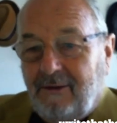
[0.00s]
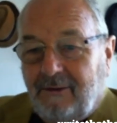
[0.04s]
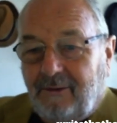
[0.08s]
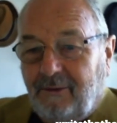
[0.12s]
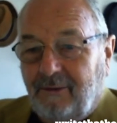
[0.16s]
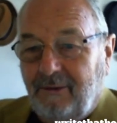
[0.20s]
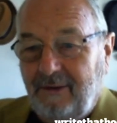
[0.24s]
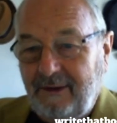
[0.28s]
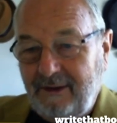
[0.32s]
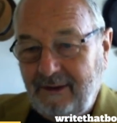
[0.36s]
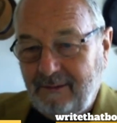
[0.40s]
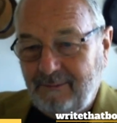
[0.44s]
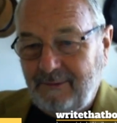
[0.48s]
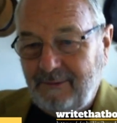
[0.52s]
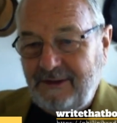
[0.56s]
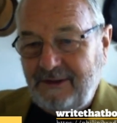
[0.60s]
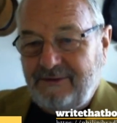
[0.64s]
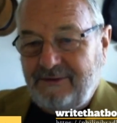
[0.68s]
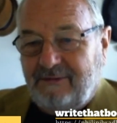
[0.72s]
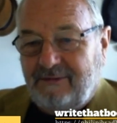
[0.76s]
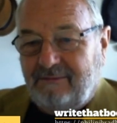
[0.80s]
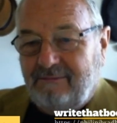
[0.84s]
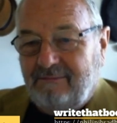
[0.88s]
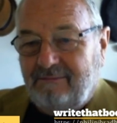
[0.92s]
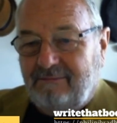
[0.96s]
Well, Liam
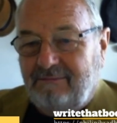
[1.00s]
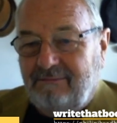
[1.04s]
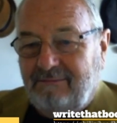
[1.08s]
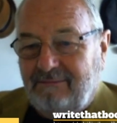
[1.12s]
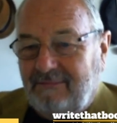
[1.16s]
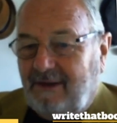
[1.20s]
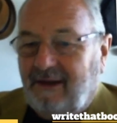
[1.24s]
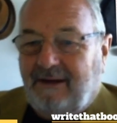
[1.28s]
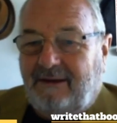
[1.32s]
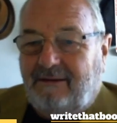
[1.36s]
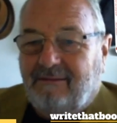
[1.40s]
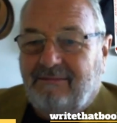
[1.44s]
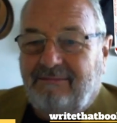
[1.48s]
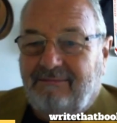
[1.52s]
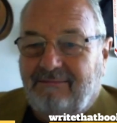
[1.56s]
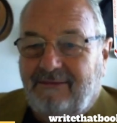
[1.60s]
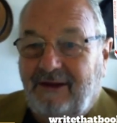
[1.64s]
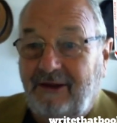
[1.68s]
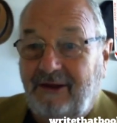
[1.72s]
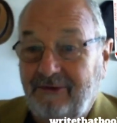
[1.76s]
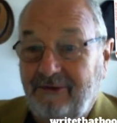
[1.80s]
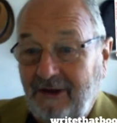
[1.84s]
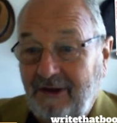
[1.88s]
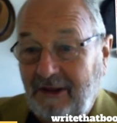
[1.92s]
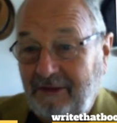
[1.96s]
Neeson,
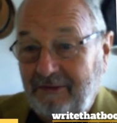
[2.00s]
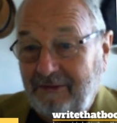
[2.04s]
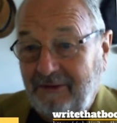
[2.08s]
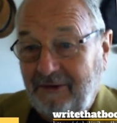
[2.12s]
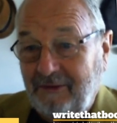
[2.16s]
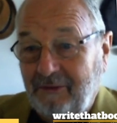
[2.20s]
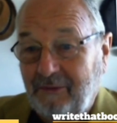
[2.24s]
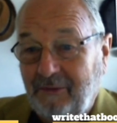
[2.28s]
does nothing,